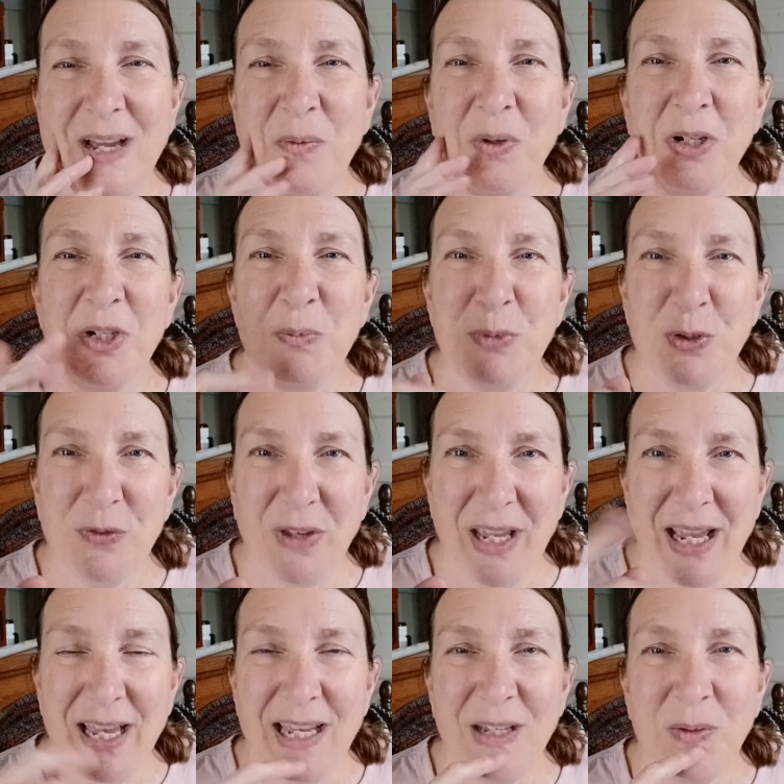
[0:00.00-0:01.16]
now we're going to move
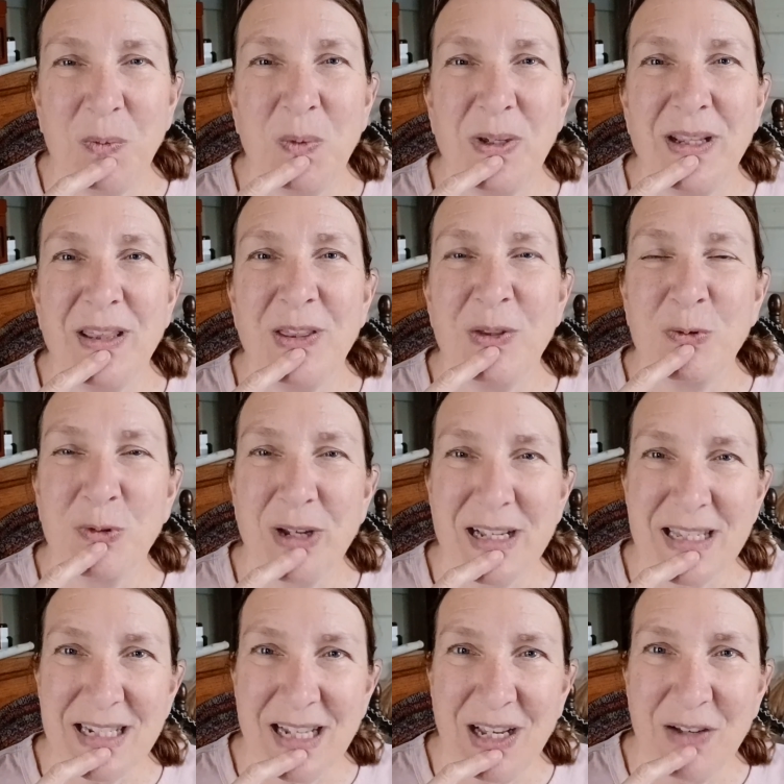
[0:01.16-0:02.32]
ahead with the
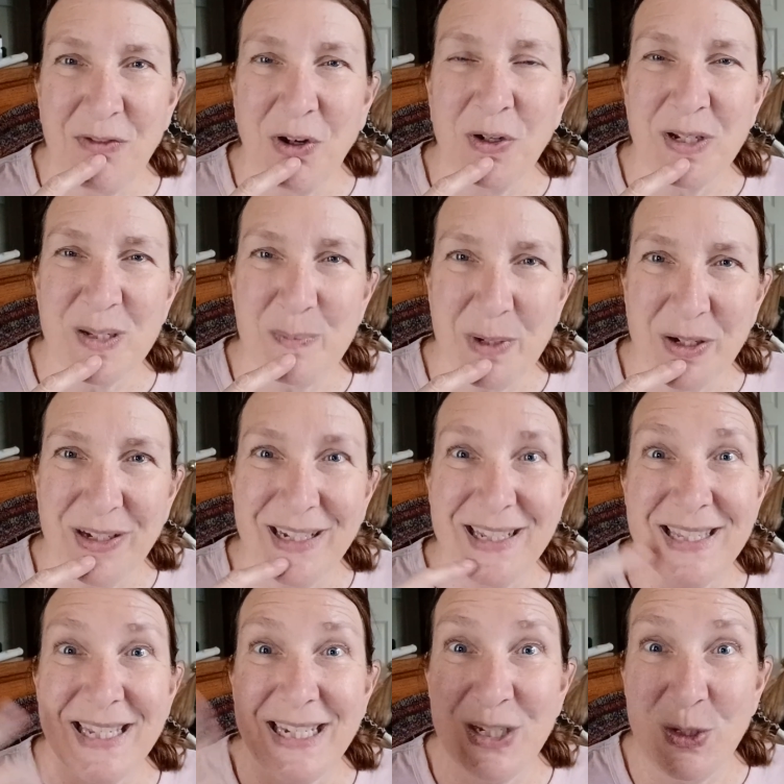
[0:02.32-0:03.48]
rest of our
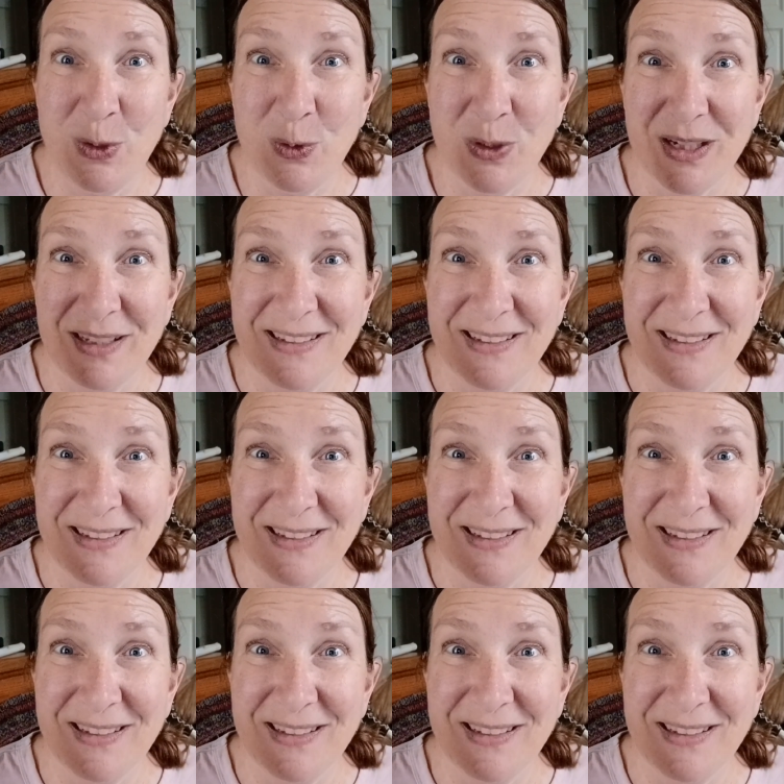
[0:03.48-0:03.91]
experience at Duke.